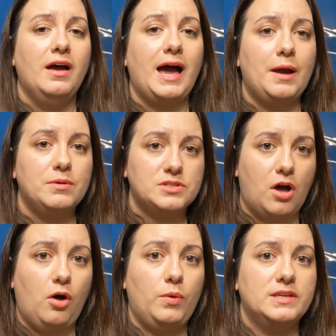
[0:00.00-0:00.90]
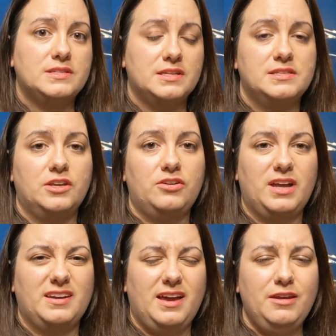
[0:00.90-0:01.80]
I was always considered
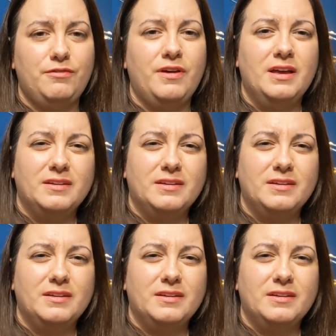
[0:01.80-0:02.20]
and kind of